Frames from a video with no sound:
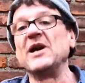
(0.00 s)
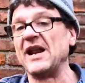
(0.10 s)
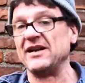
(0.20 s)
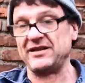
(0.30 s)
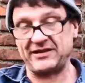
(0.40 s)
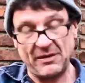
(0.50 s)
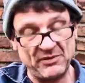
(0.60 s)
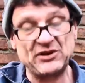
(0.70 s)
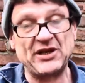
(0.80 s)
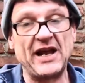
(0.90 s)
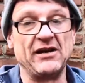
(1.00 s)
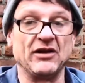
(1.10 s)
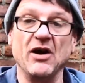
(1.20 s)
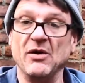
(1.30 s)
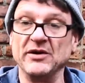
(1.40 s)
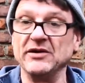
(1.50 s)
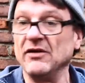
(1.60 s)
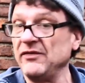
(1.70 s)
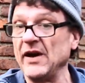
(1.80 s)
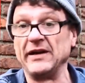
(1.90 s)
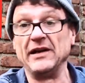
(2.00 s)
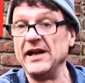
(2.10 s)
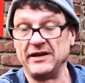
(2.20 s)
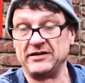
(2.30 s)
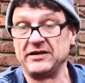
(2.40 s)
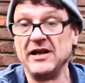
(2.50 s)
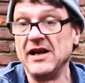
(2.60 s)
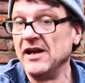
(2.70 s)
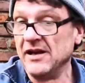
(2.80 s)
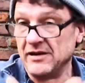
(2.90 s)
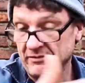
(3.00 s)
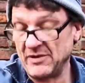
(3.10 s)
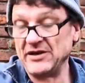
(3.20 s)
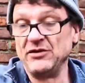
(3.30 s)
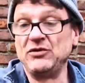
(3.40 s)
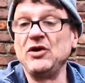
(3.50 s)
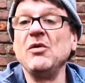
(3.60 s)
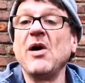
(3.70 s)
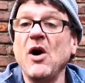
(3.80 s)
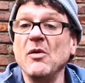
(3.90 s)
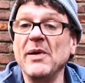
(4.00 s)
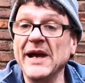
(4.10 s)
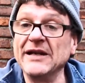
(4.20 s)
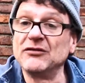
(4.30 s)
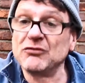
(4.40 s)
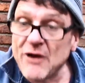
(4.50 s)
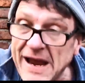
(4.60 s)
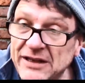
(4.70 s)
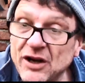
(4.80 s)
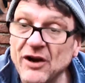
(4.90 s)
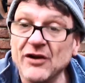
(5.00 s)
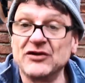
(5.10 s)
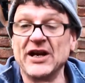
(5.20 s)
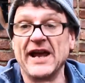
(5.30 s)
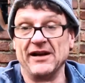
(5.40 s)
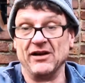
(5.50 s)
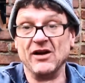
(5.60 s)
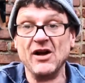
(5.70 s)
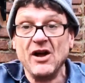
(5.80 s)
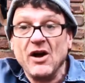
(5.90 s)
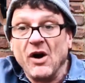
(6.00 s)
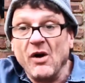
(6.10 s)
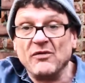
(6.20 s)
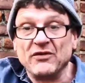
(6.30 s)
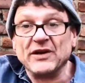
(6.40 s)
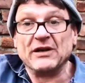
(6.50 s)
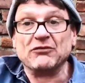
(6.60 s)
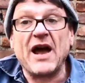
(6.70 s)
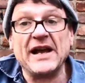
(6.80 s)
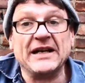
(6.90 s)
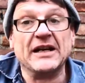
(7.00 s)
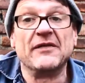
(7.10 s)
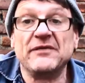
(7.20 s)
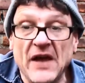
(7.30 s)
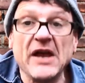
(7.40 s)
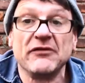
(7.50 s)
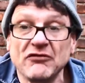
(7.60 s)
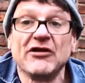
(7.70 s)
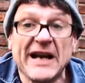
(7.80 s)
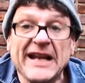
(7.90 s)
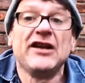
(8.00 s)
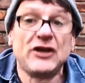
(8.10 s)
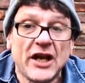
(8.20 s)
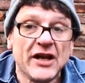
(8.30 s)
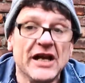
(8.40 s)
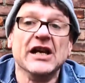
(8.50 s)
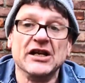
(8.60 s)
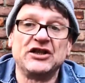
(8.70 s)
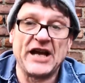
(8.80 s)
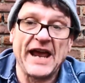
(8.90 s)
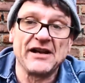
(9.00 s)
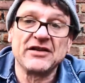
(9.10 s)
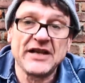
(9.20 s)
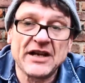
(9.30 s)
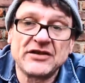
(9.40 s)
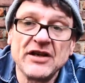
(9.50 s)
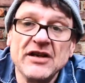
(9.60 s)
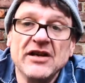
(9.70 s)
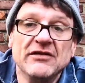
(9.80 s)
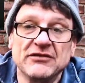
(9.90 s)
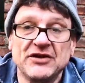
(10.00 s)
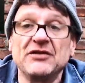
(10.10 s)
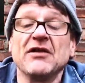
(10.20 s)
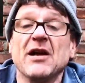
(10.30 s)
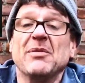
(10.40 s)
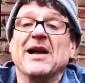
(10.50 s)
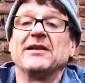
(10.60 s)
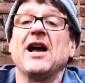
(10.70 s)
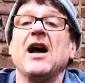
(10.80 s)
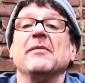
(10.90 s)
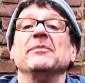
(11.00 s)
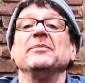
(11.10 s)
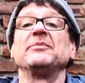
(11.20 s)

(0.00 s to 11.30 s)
We got a separate channel going. You'll find links on my YouTube homepage right to her channel. Over in the right in the favorited channel section, she's right up on top.